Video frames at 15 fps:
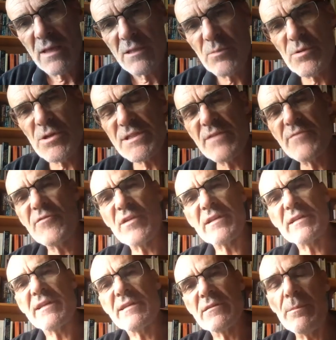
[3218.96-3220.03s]
To put it
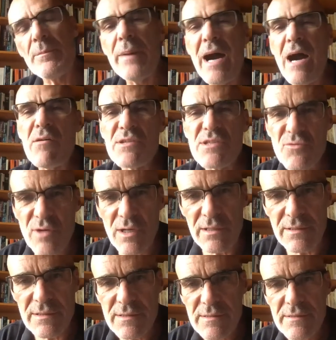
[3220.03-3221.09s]
differently, the power
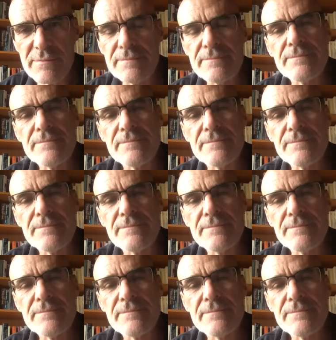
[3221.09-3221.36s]
struggles,